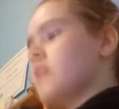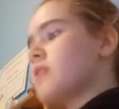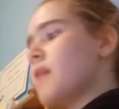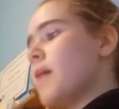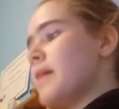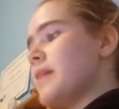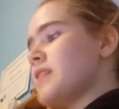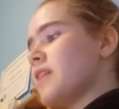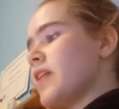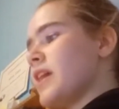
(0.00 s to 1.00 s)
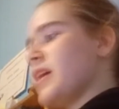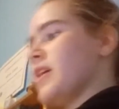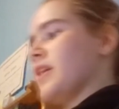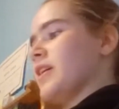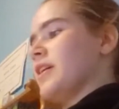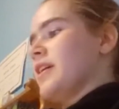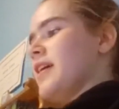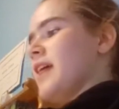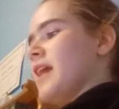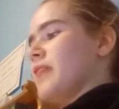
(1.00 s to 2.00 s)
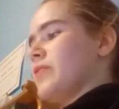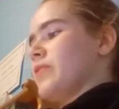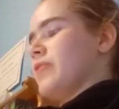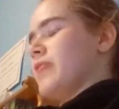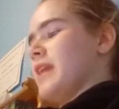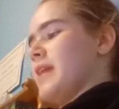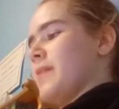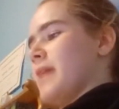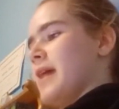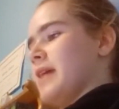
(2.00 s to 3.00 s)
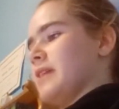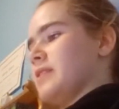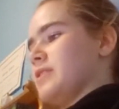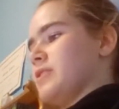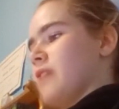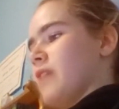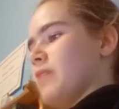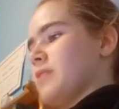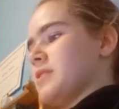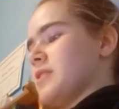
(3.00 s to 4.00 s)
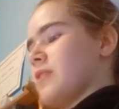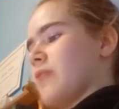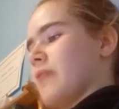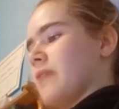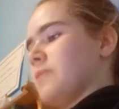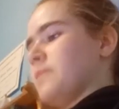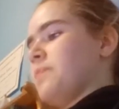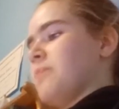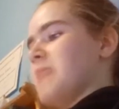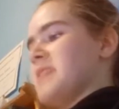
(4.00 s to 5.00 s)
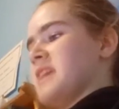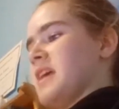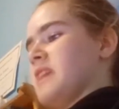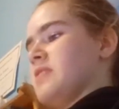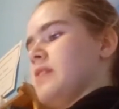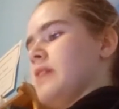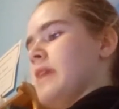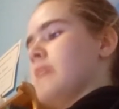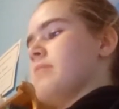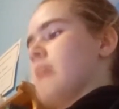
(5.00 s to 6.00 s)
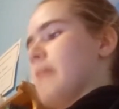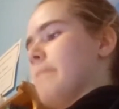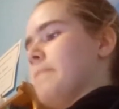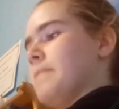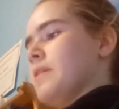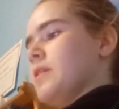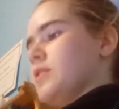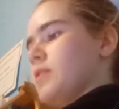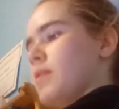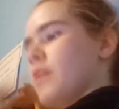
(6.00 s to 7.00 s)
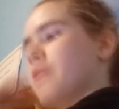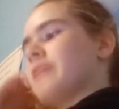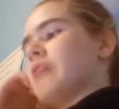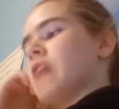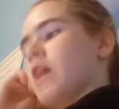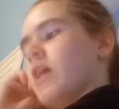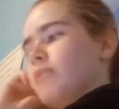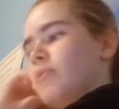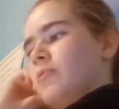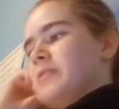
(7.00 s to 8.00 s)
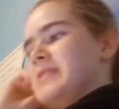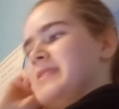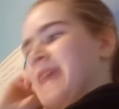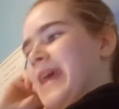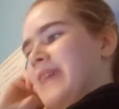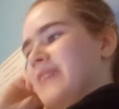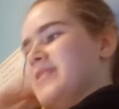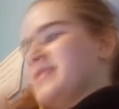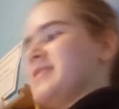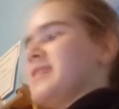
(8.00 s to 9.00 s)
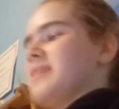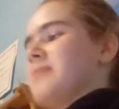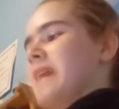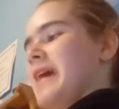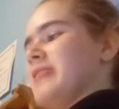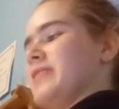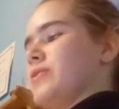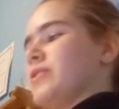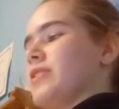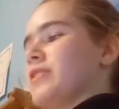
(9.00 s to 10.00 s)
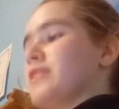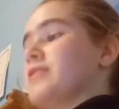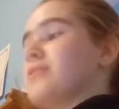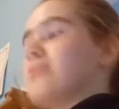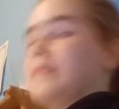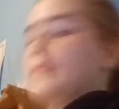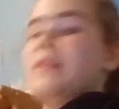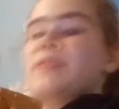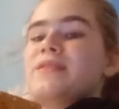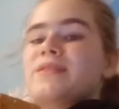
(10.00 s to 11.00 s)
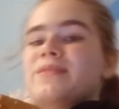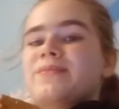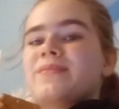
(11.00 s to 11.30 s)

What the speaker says: The zombies are here! Everyone ran in a panic to their safe places in the ground. May 2nd, 8 p.m. Tomorrow at dawn we will be saved, said the man who heard the zombies.